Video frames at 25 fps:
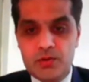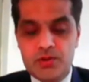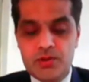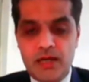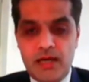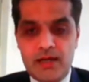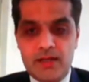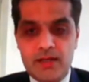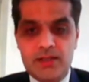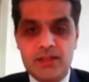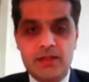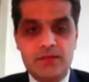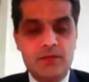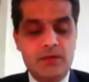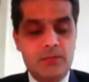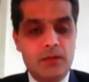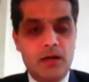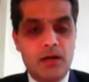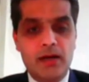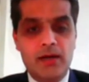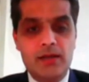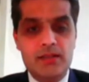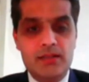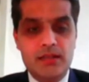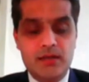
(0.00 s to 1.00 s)
good strategy if the
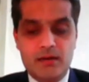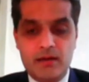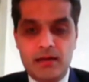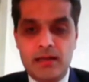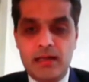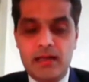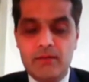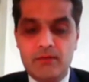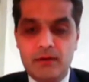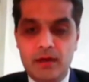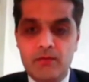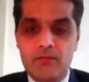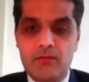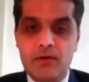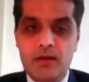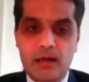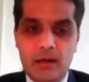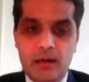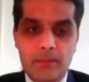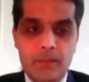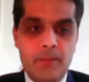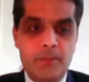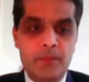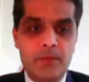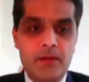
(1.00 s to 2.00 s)
markets are running one way
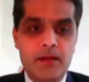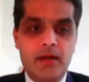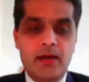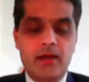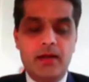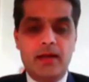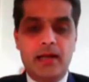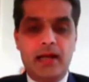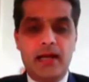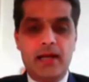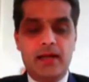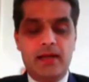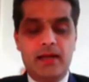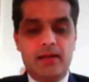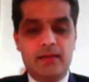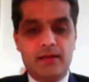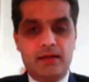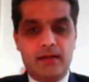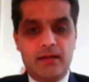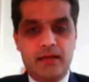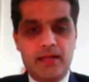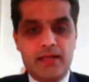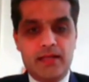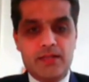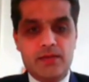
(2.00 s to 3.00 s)
up, right? In the
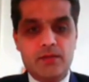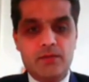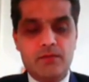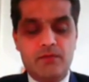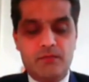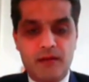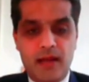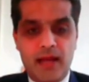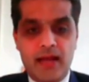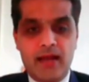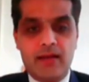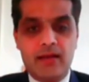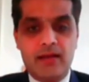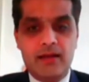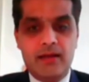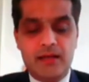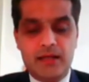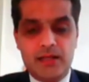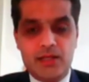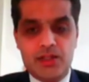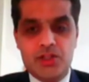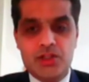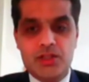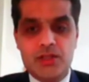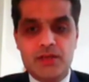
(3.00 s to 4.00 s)
case of Franklin and
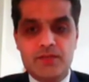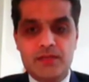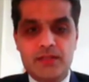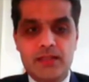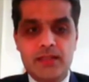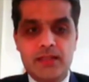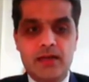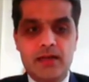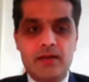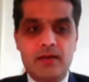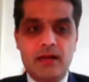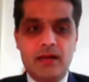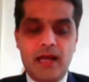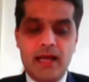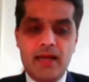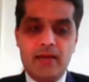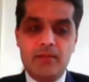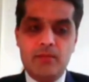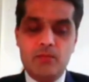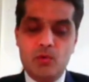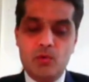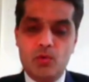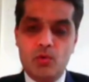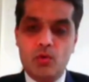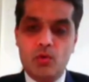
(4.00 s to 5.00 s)
HDFC, they're
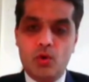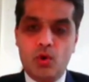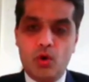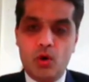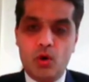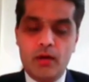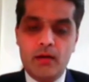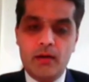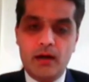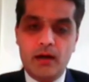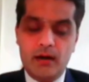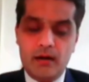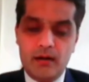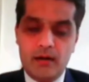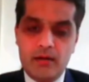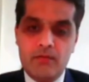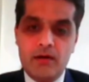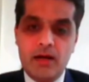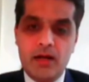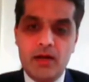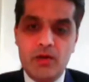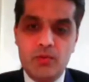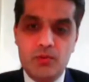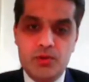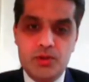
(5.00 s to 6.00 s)
relying more on
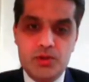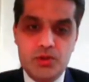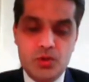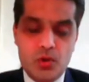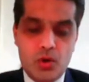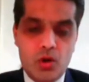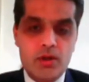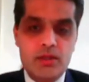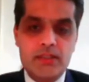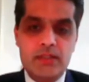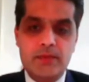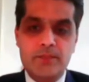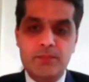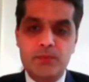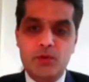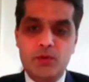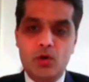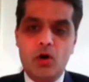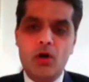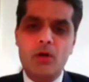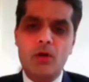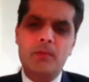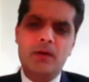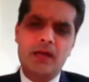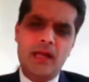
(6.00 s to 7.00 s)
undervalued stocks,
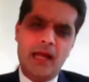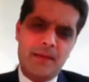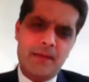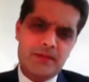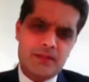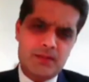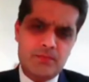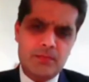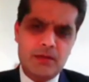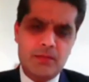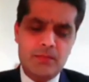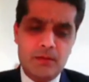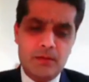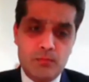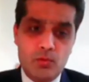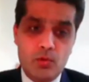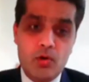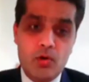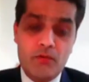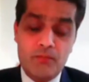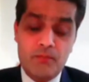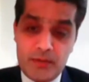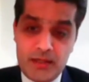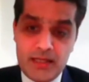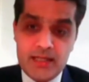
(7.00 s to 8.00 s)
or perhaps maybe more
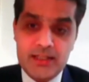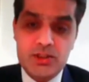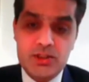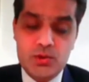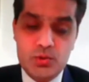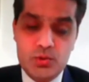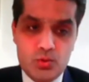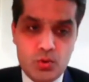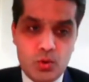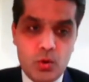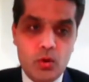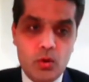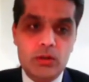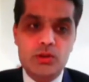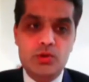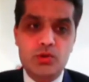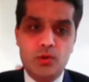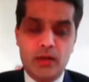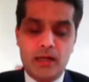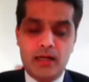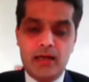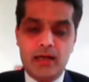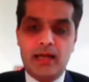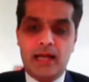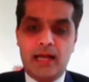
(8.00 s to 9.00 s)
of PSUs also
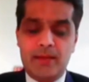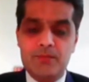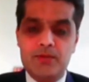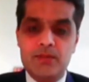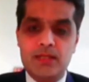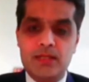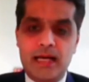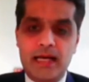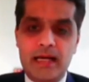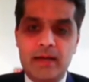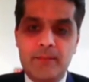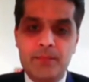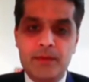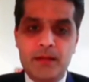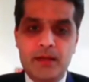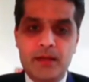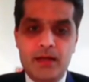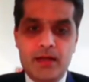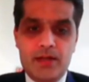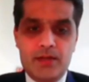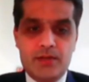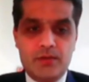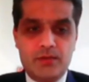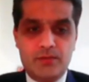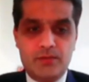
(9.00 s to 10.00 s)
at times, right?
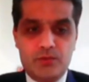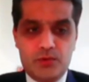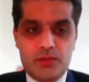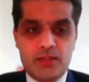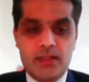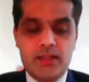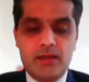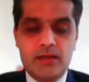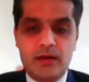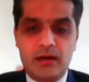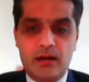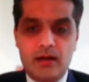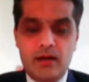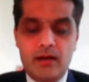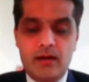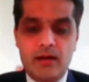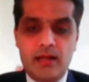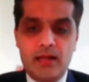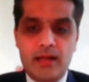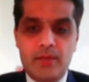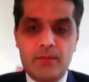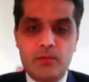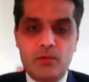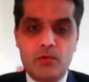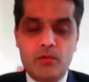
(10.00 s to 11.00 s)
So if you see the
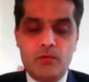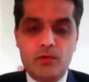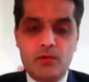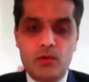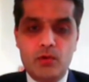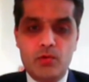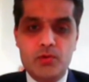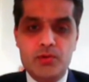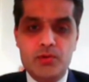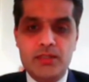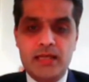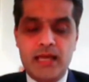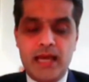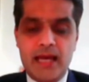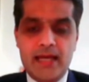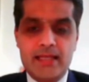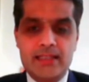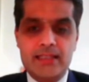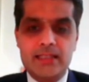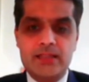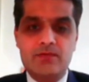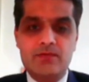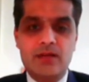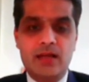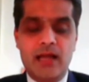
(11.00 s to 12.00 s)
underlying portfolios, and
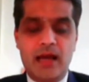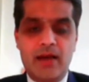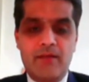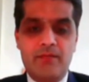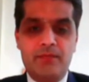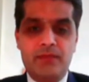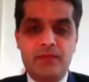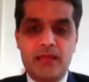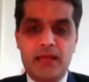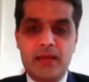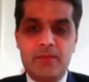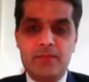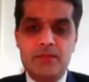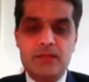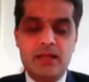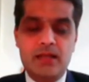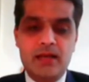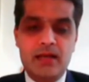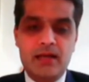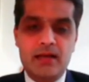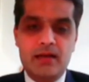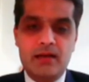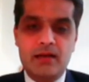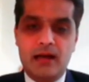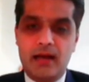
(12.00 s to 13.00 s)
Axis will have names
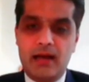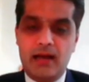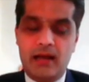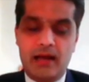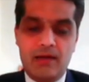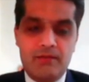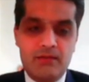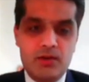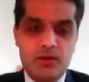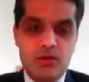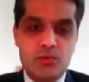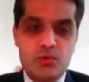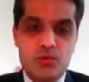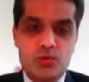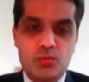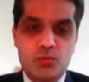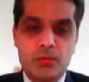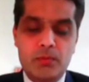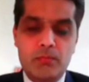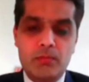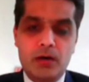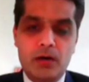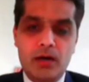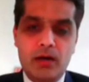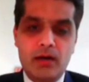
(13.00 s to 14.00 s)
like an Avenue
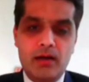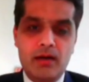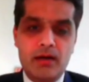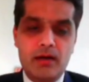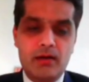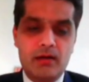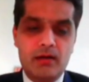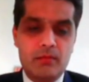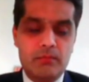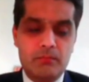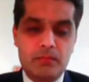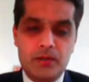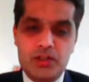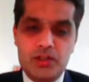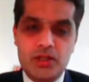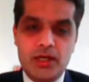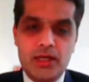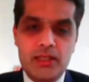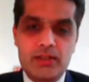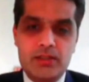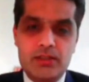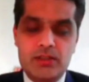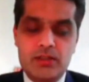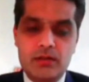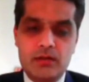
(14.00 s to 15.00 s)
Supermarket,
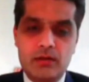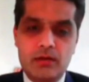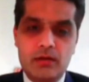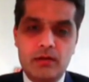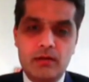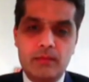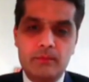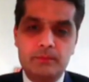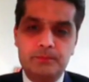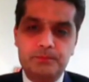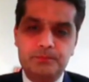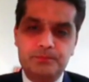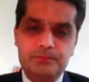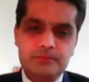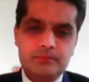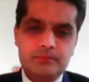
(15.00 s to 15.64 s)
Bajaj